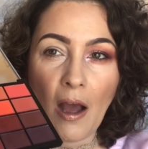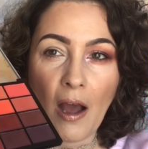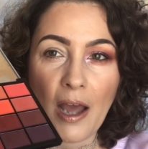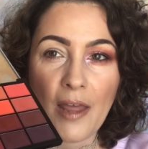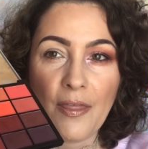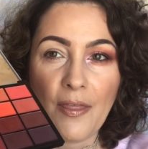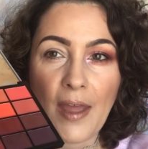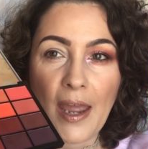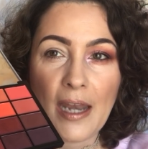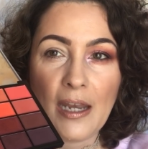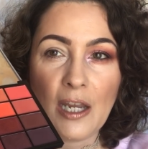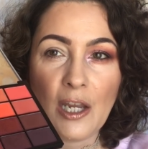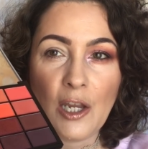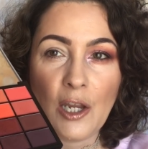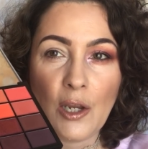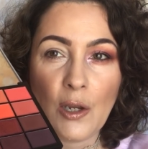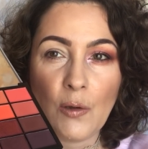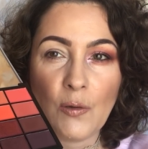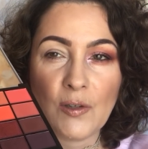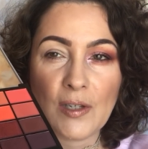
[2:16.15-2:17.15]
I then
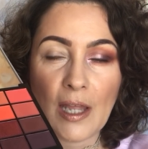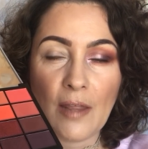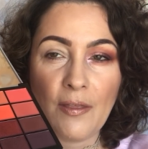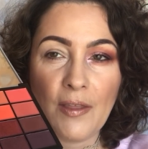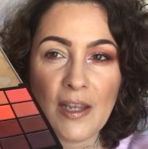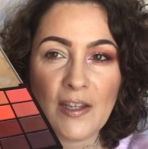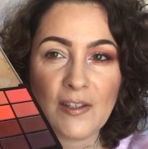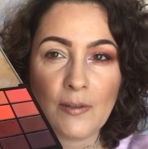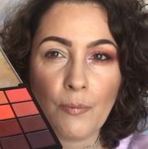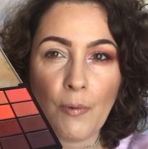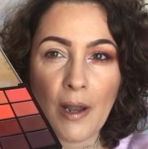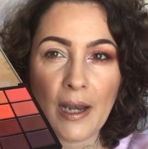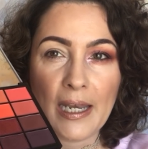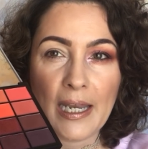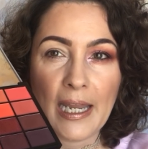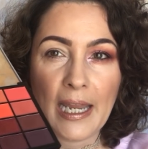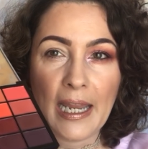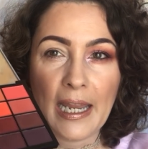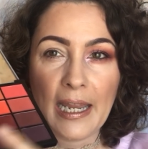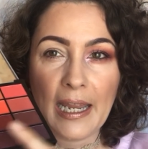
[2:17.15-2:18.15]
used this one
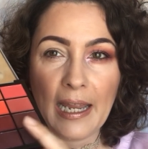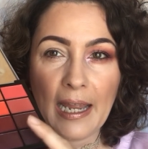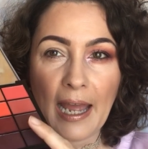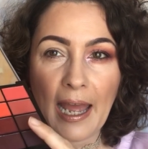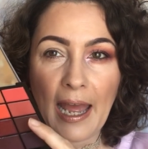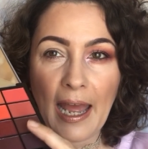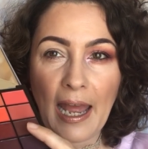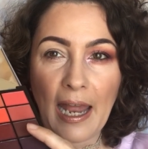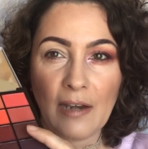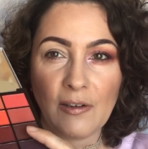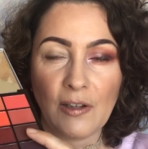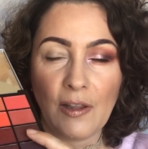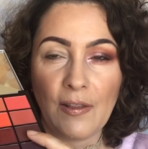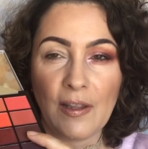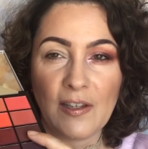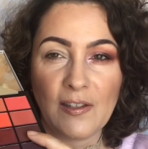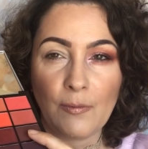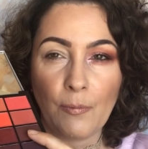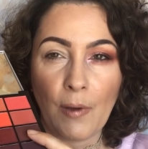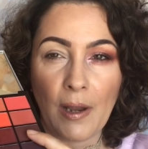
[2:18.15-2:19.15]
here and
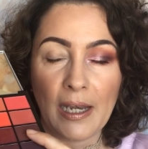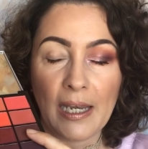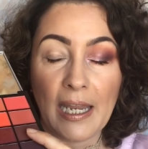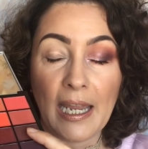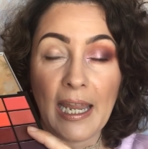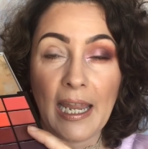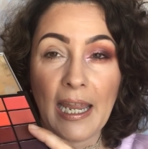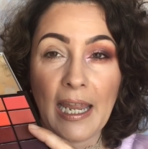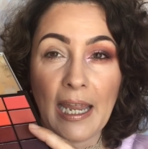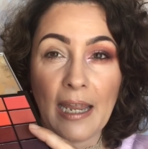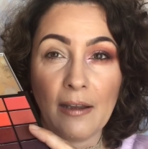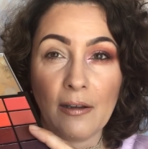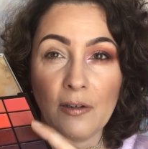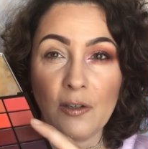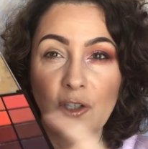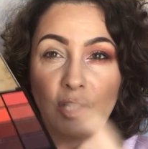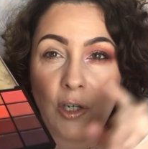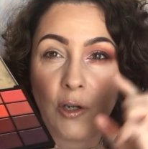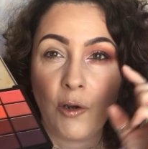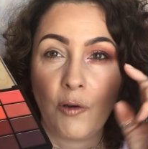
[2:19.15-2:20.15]
this one here
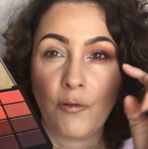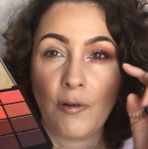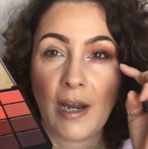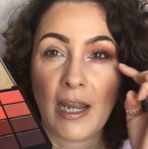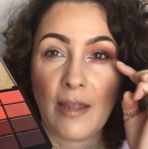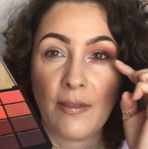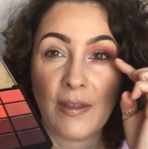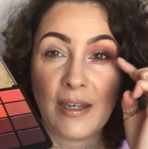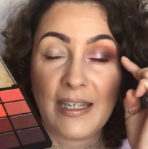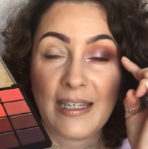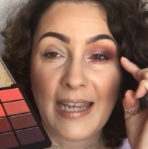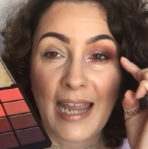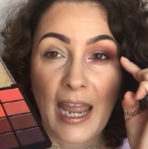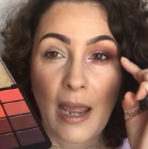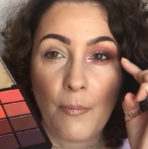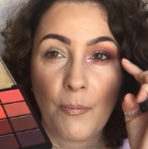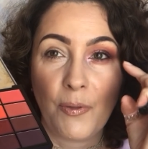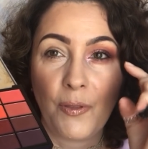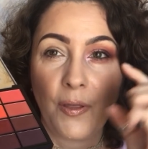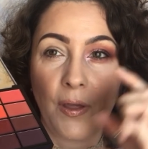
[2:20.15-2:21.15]
to create the
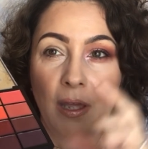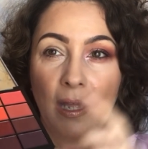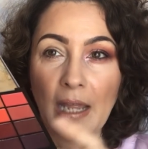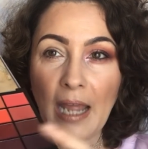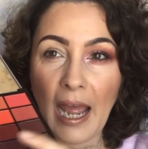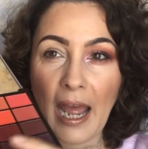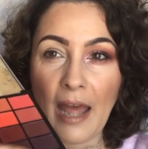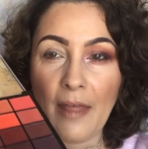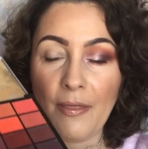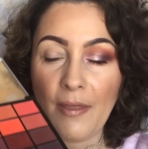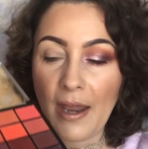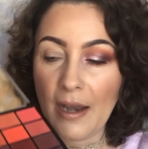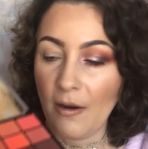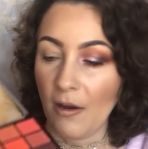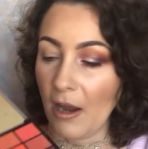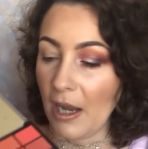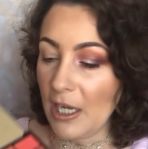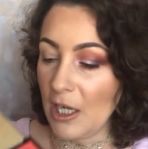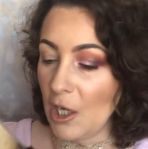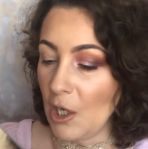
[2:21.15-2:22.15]
depth. And then
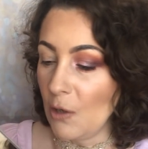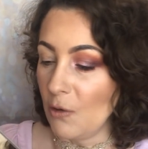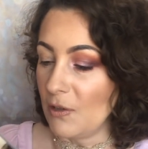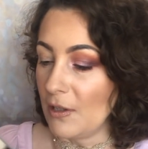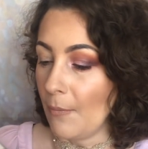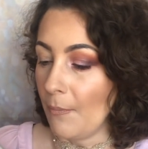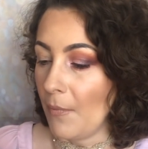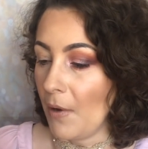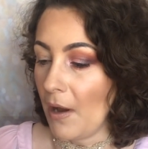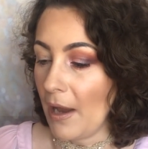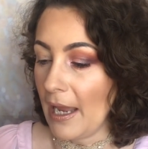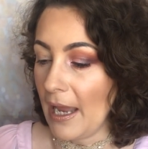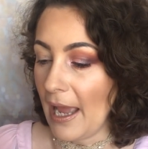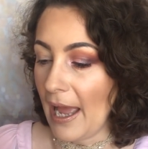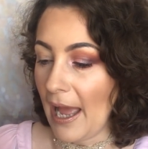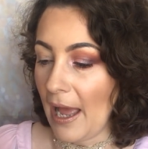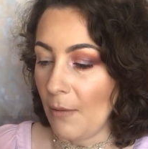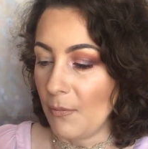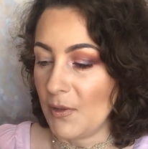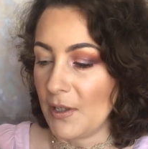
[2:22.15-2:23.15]
I used my
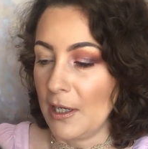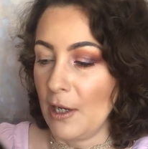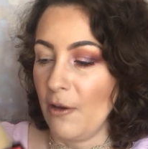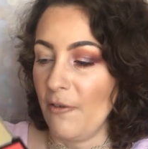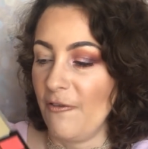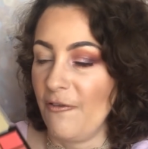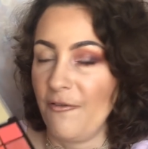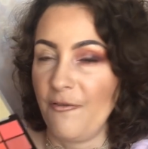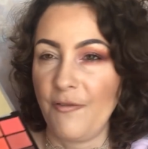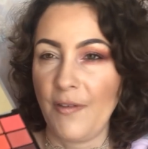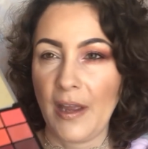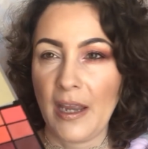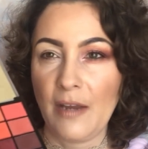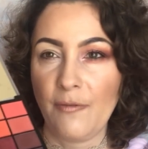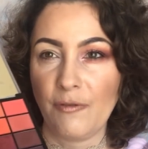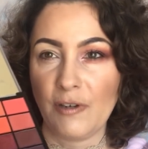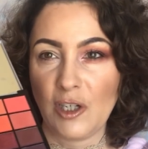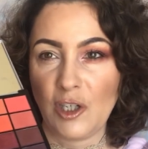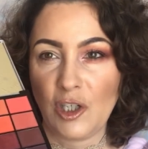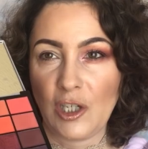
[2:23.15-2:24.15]
absolute
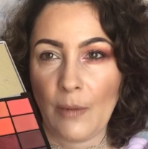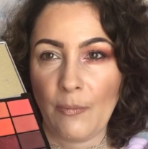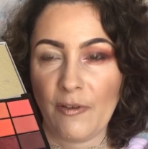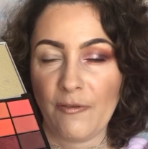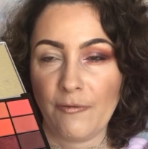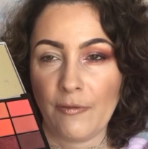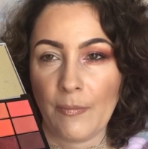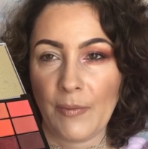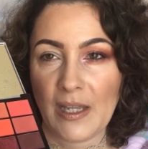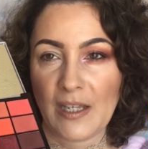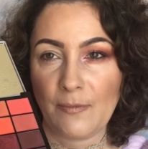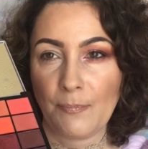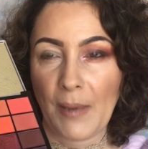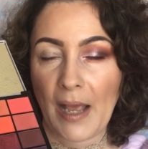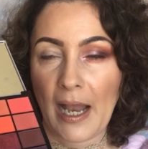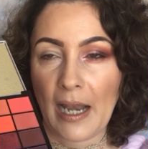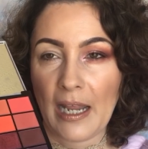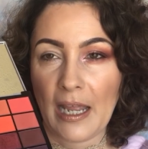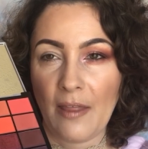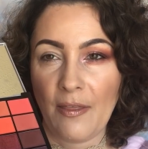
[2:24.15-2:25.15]
favorite shimmer from this
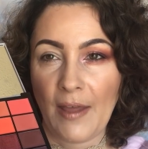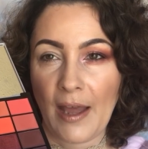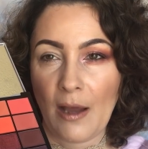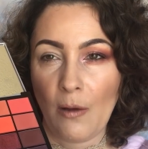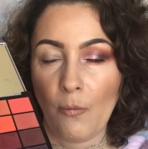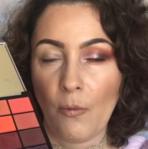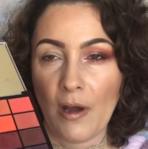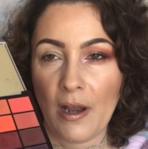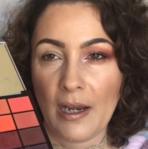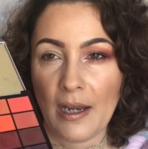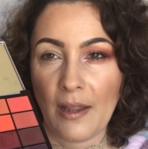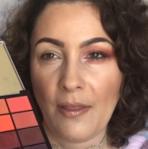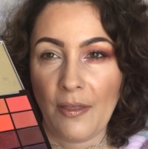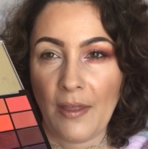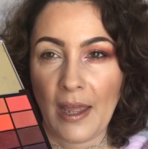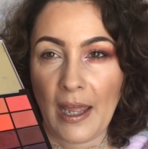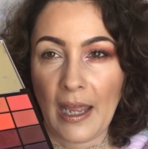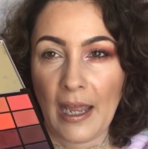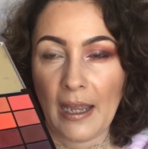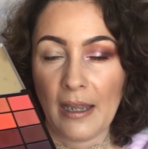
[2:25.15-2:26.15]
palette, that one
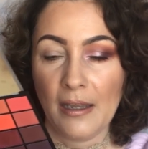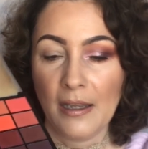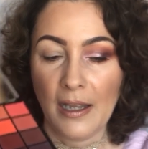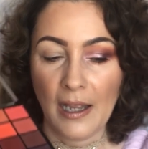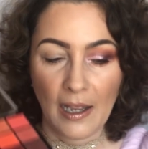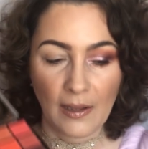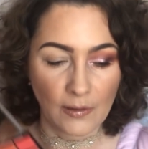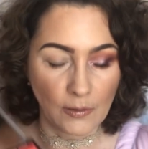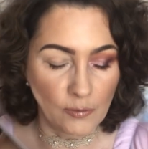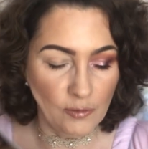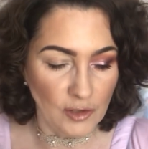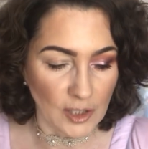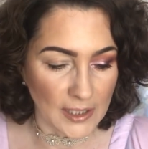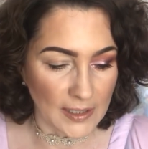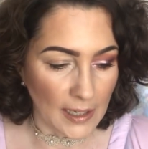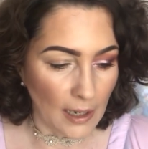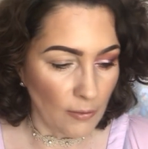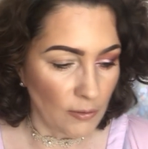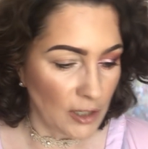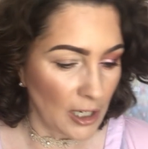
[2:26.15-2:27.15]
there. So I'm
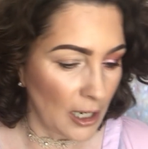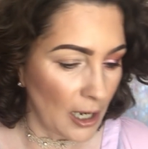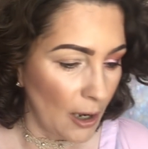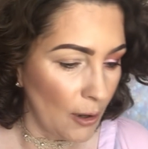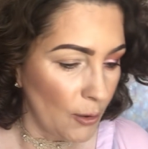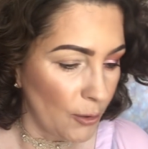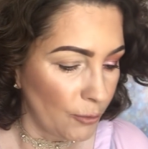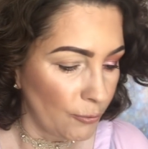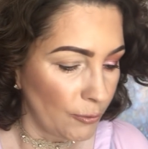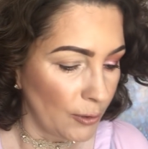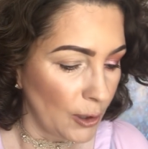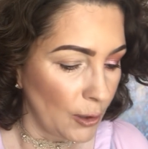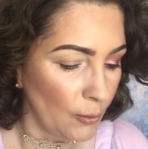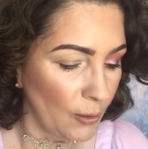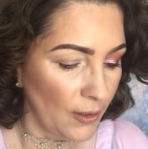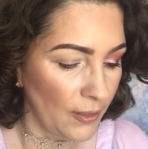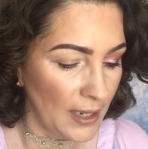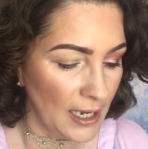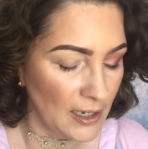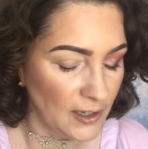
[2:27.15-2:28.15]
just going to go
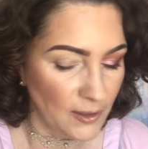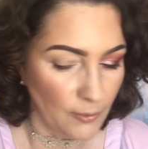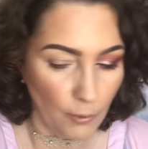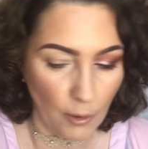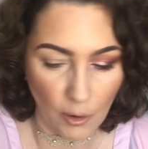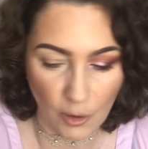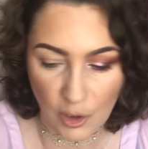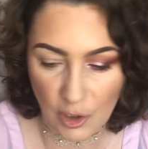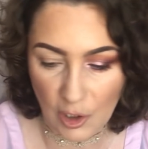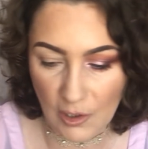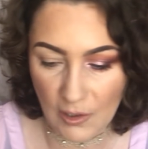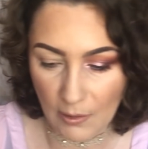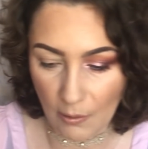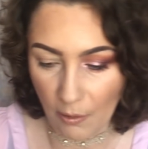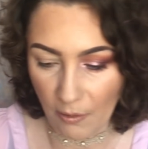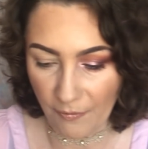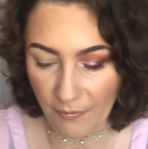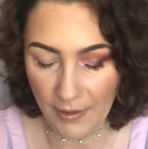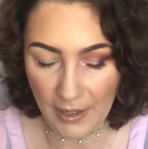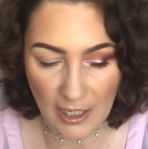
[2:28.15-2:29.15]
through the swatches
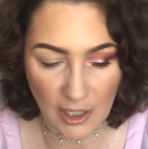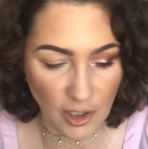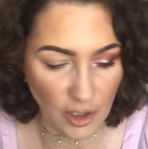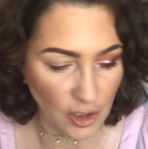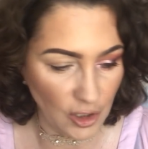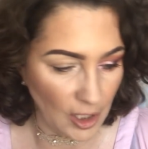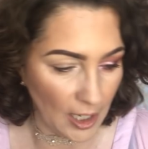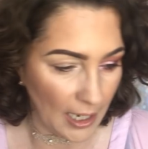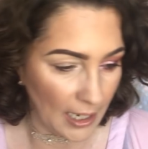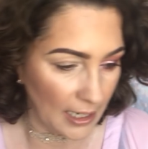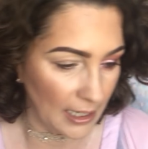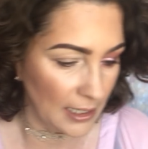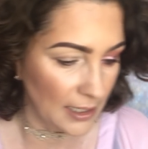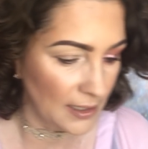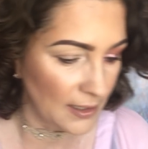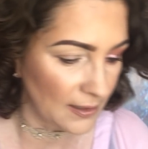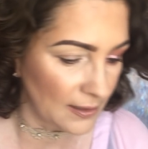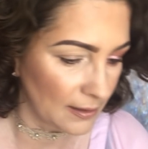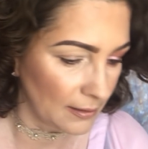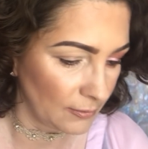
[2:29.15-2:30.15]
of these
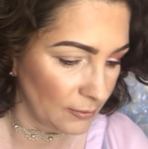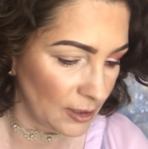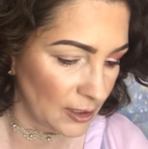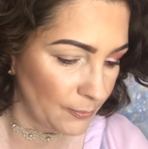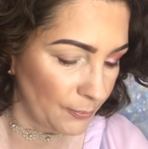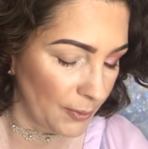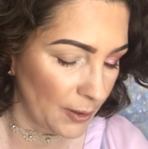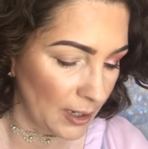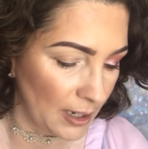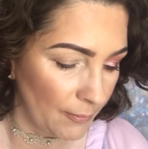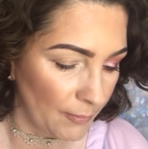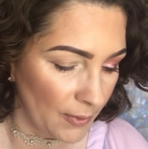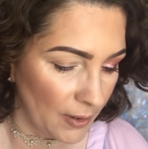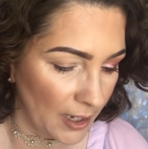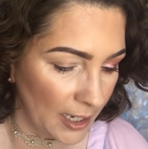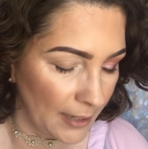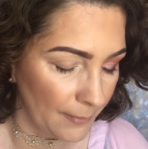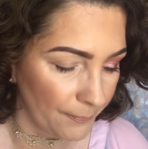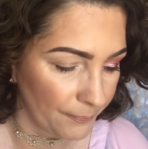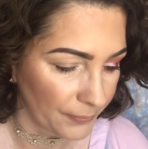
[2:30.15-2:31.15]
shades, just putting
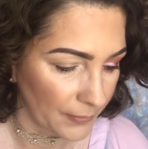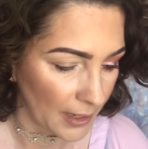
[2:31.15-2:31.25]
my